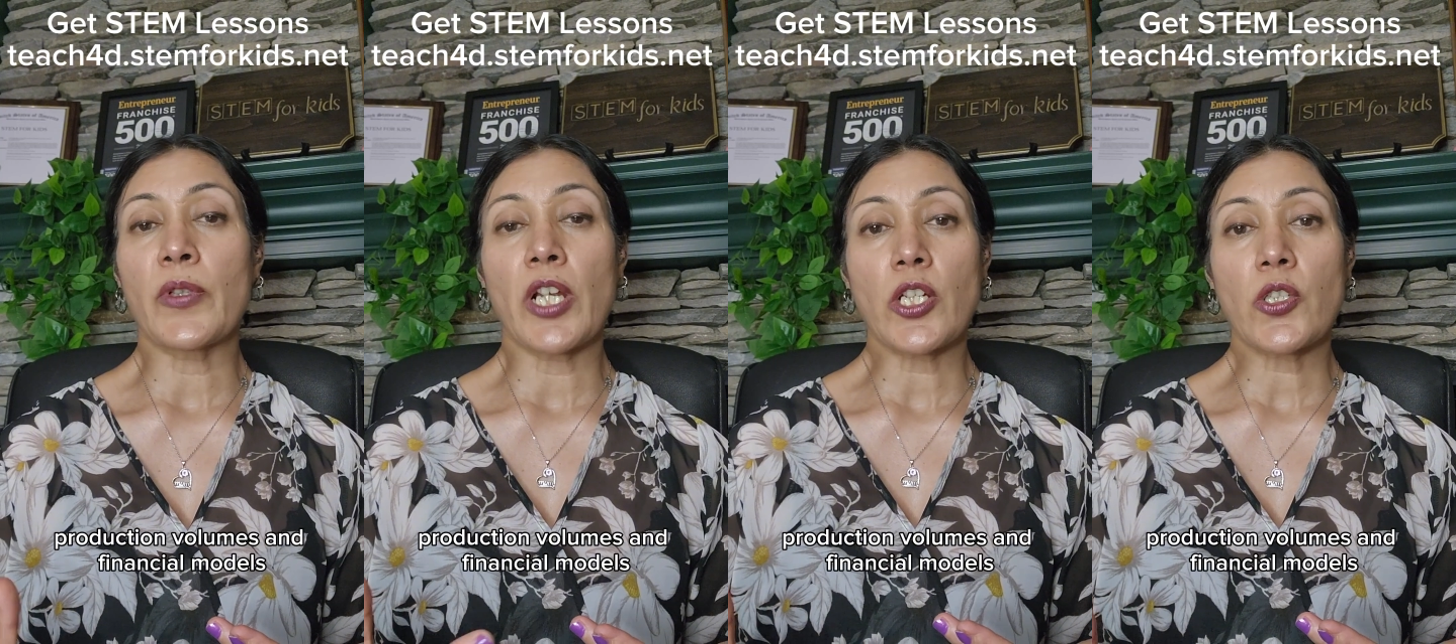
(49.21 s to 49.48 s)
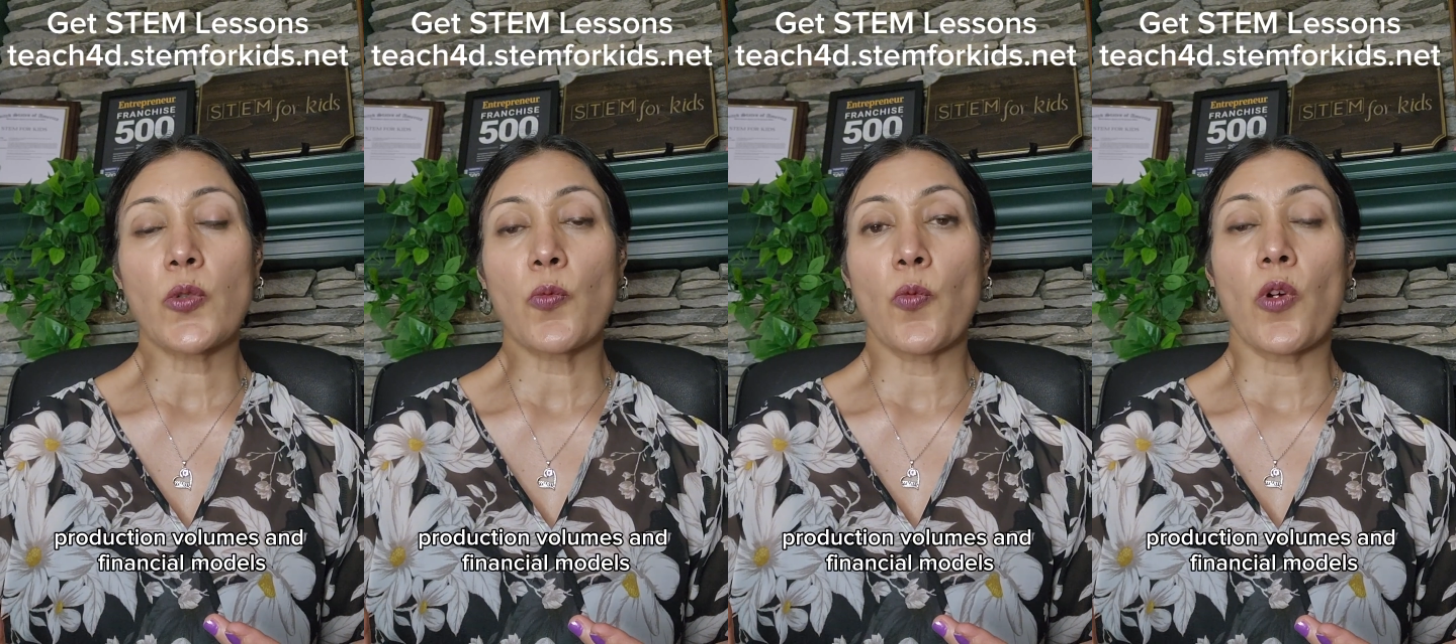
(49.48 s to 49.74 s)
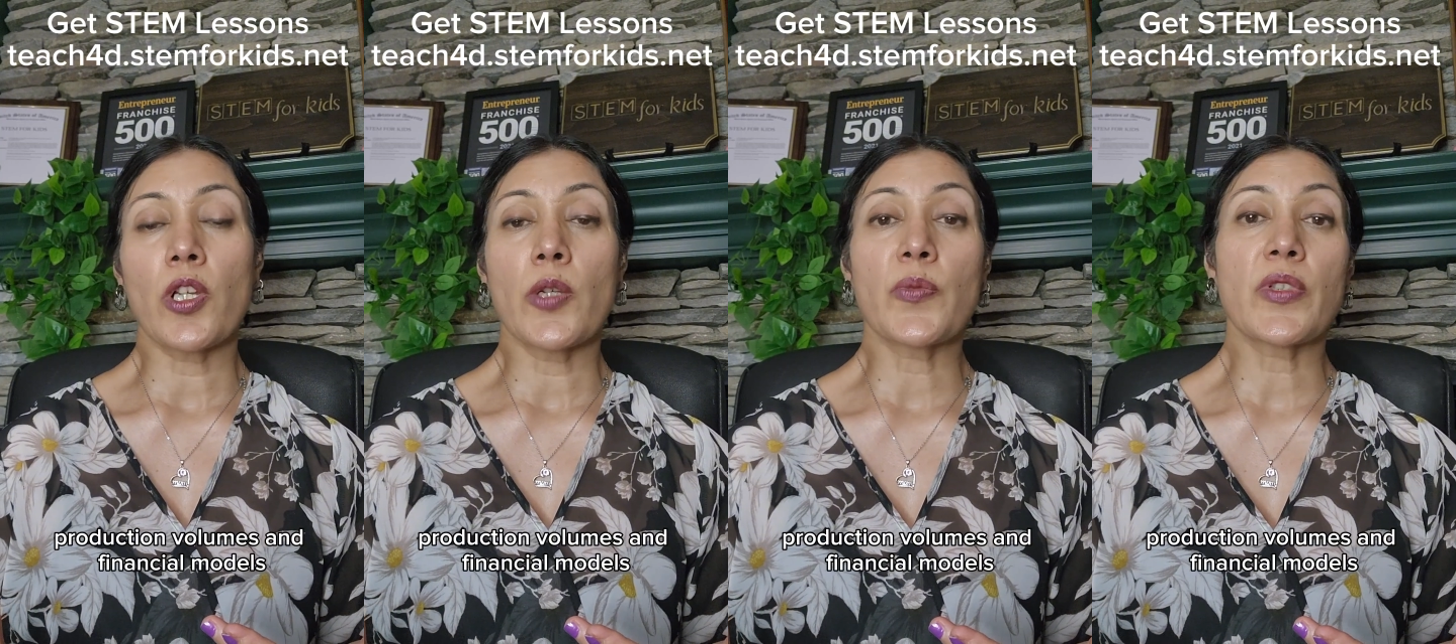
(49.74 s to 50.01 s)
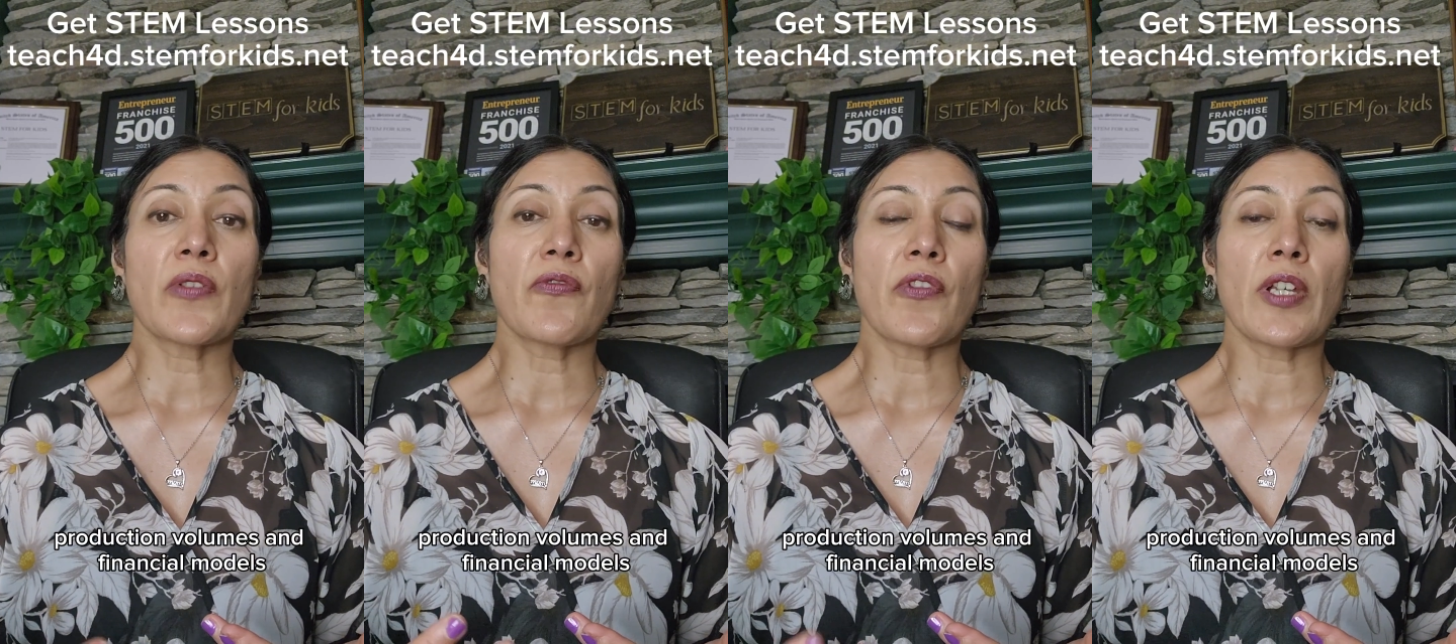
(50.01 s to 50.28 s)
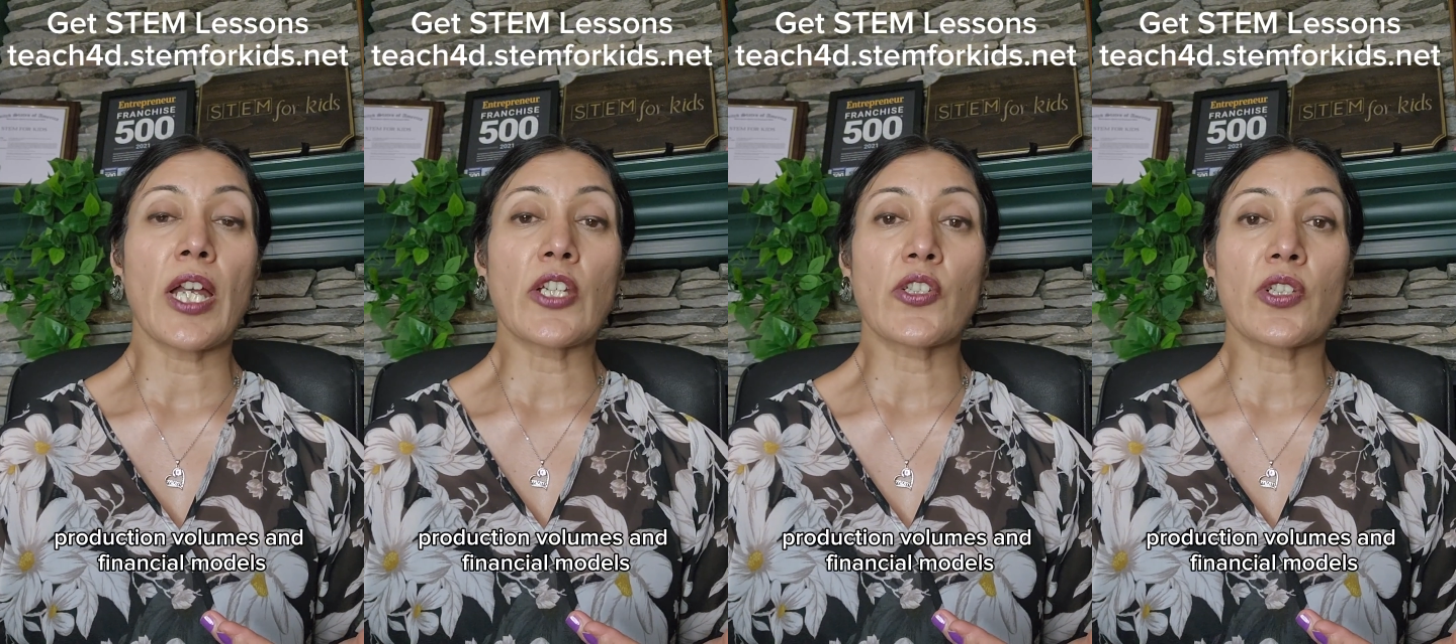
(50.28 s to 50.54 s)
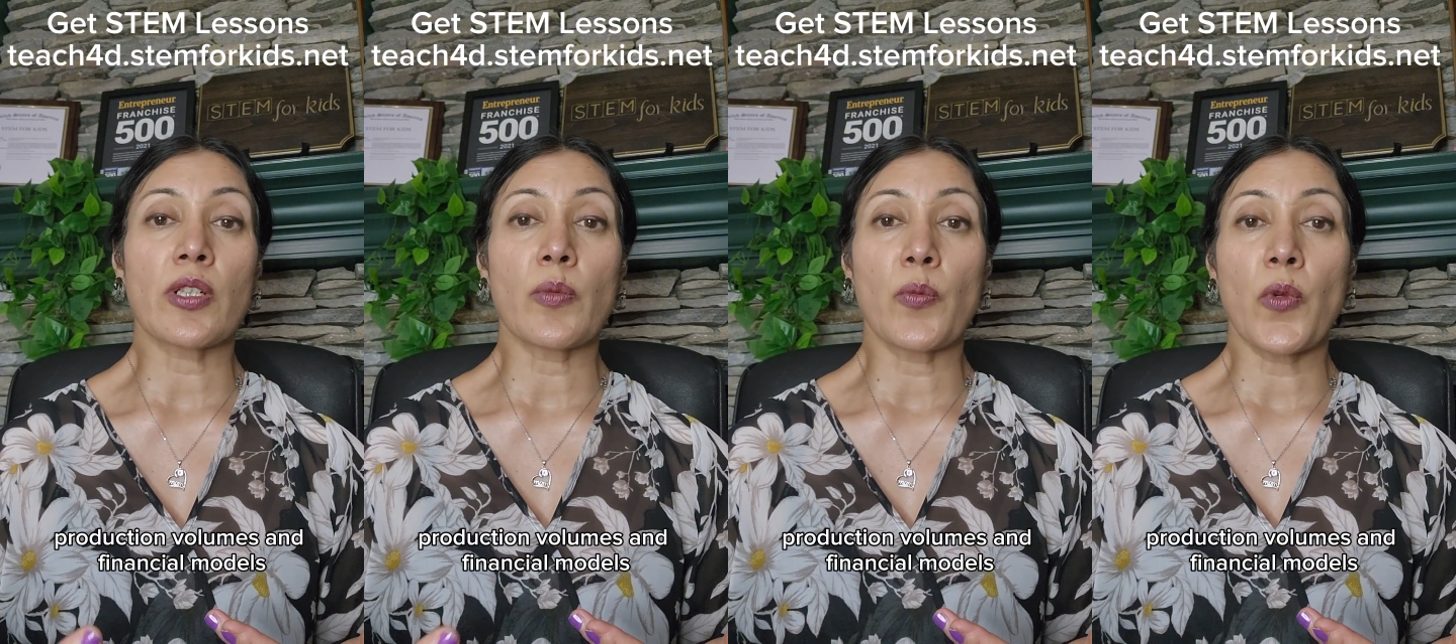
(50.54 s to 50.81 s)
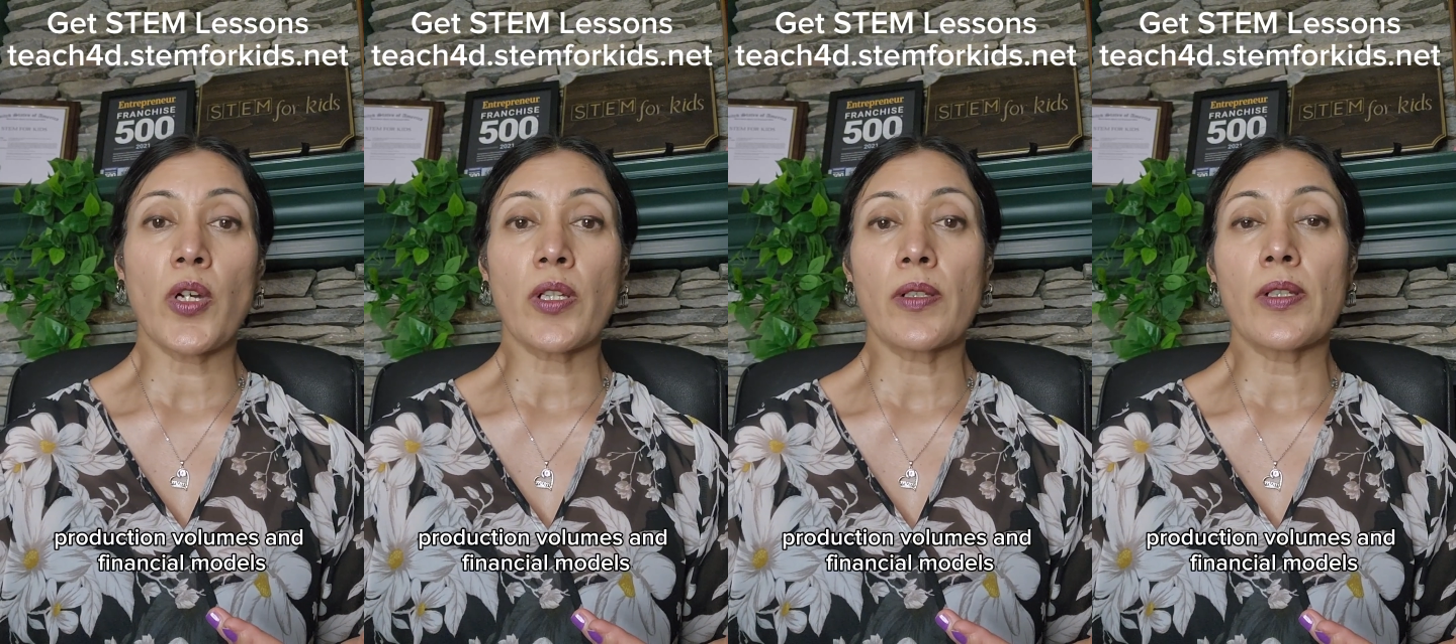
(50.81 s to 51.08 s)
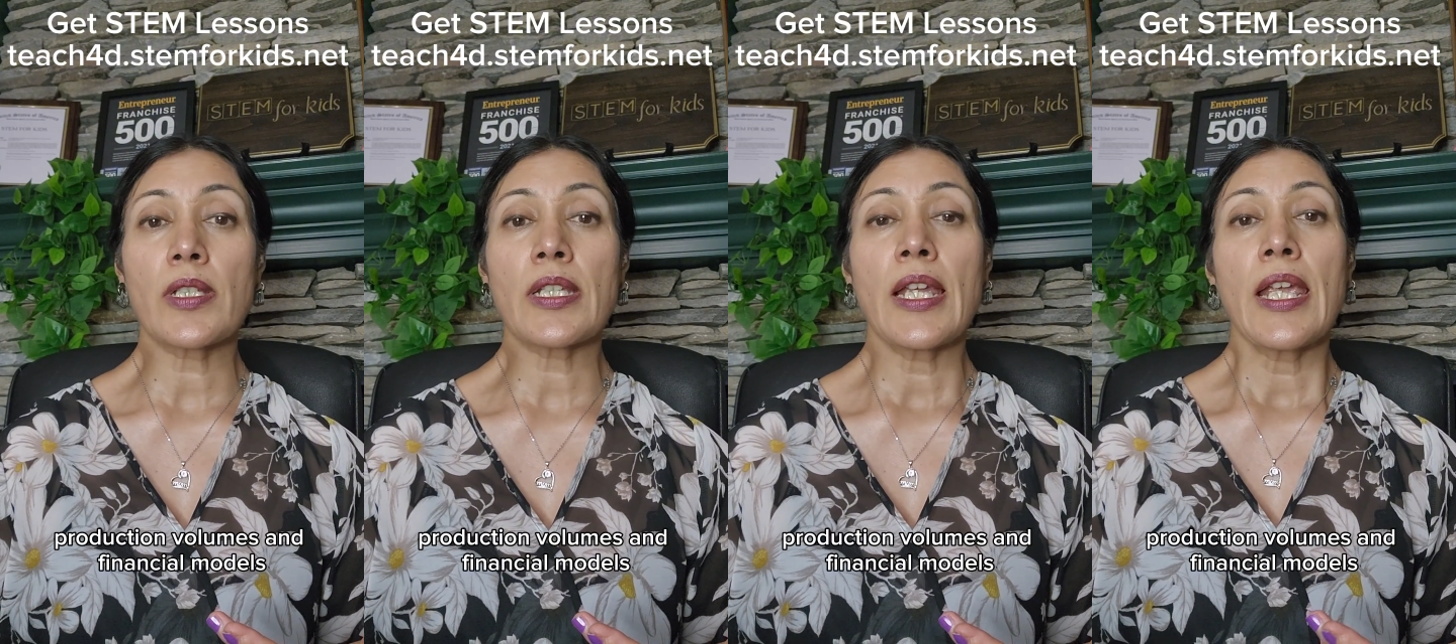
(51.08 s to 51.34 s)
production volumes and financial
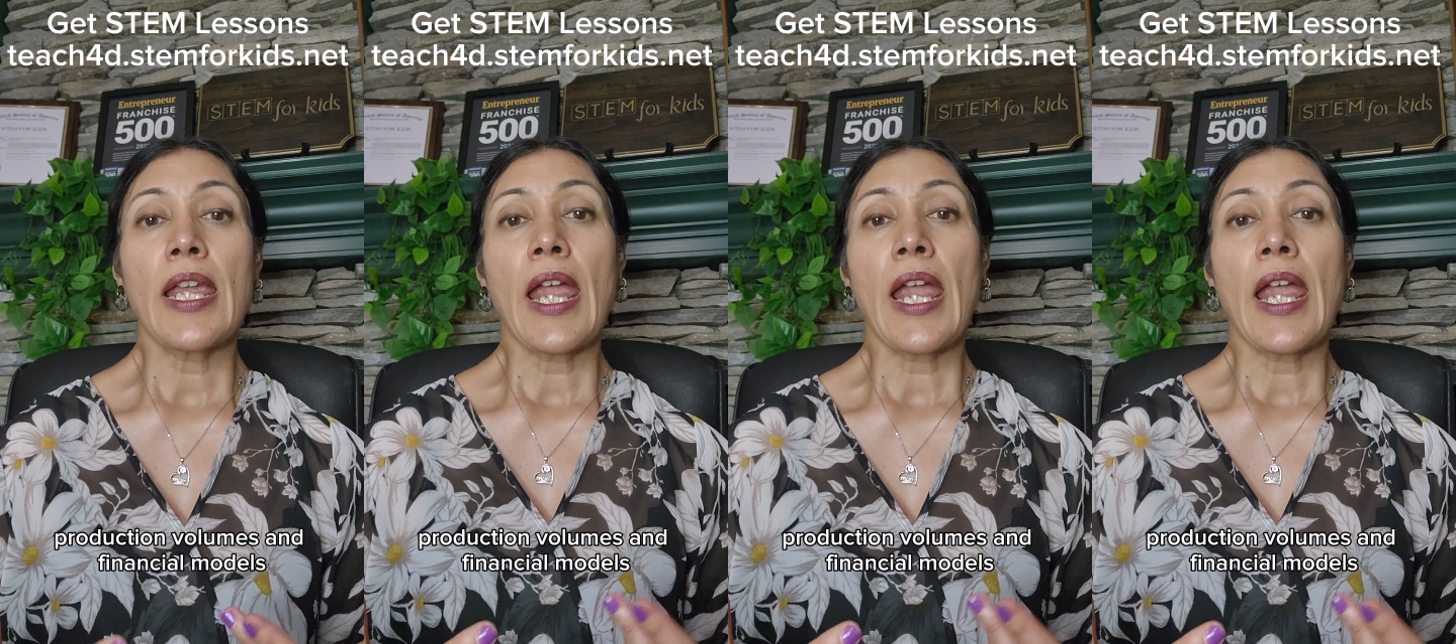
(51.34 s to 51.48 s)
models,